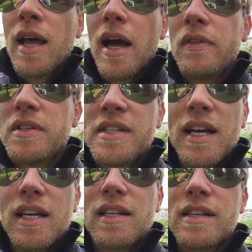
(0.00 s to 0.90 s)
And then
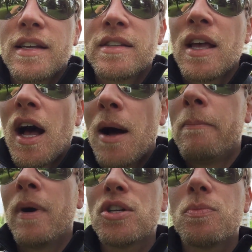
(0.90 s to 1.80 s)
second is
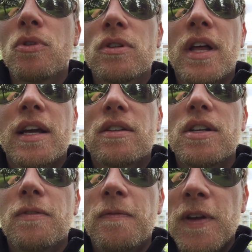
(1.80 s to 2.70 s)
I'm much more
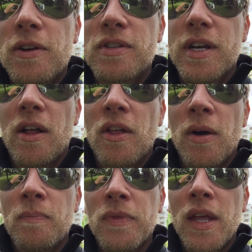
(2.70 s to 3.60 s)
likely to fear sell
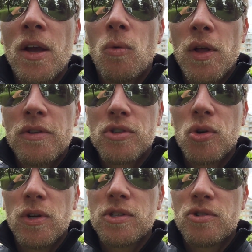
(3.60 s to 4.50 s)
them when those
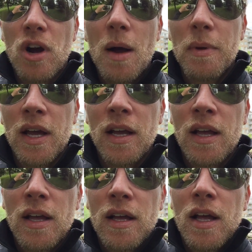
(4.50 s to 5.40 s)
coins are dropping.
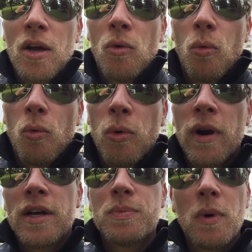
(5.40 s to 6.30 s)

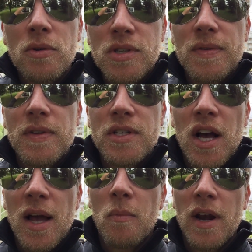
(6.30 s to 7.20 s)
Whereas most of the
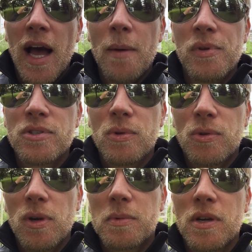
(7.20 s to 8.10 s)
time what happens with
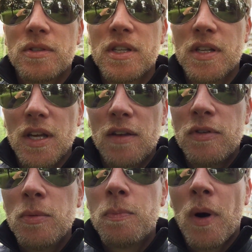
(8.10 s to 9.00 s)
cryptos is if
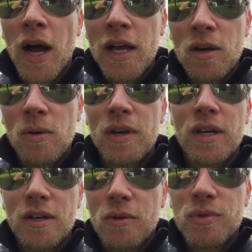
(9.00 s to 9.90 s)
you buy a coin
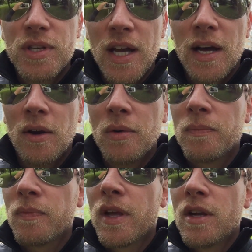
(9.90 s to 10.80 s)
and it goes down,
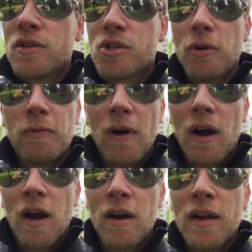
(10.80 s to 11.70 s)
so
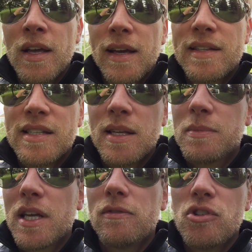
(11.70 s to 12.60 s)
far it
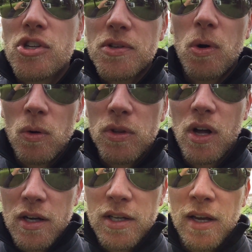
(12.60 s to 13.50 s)
seems that if you just hold
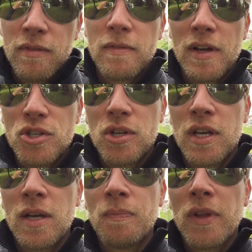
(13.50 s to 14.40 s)
long enough,
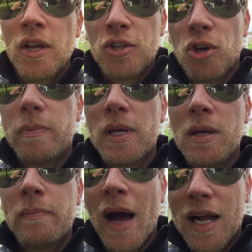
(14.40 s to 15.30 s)
eventually you'll
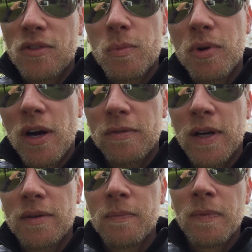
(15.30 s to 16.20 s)
be back in the
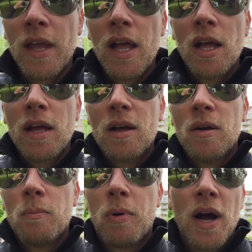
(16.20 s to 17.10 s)
profit.
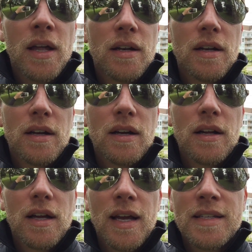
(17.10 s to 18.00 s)
But
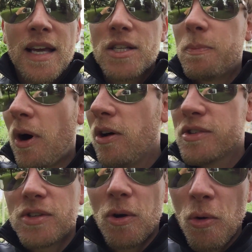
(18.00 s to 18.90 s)
it takes
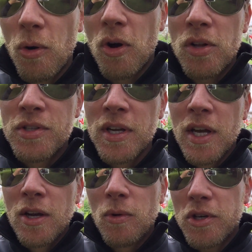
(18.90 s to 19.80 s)
balls to hold
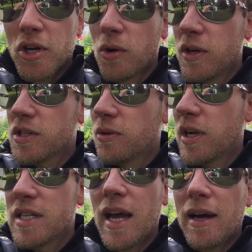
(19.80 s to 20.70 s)
when your coin's
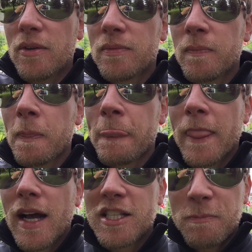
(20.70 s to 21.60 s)
going down,
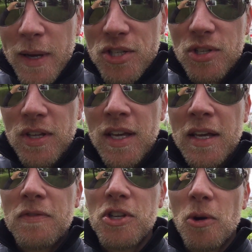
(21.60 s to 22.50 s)

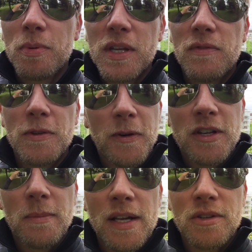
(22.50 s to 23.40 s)
especially if you don't believe in the
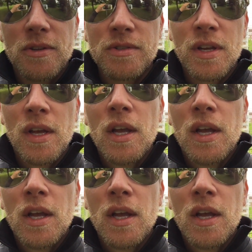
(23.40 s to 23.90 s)
fundamentals.